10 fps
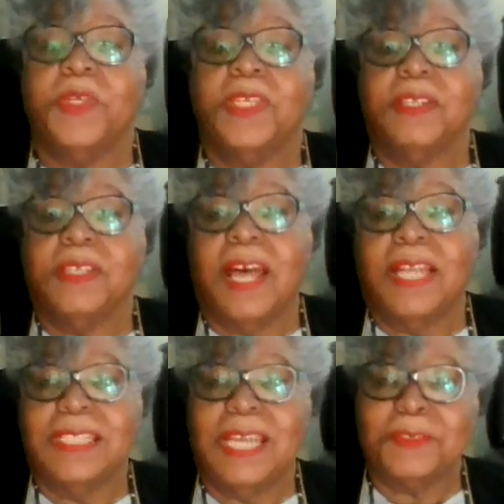You can
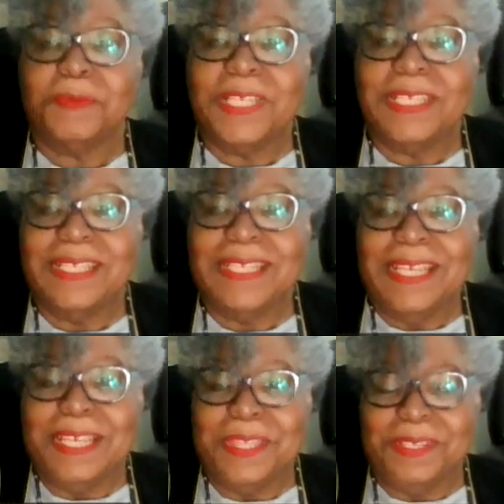contact me
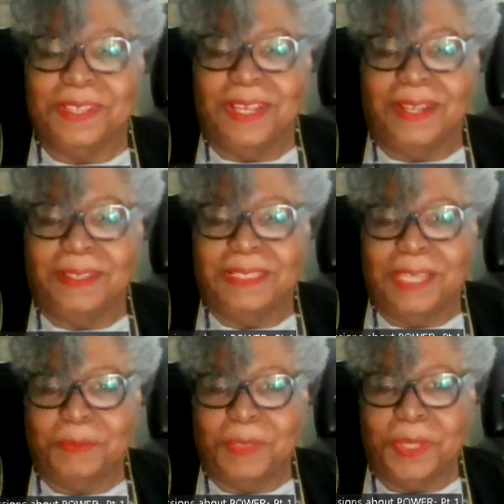in the
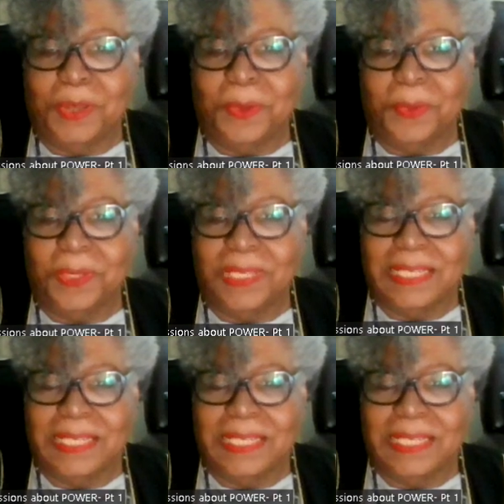down below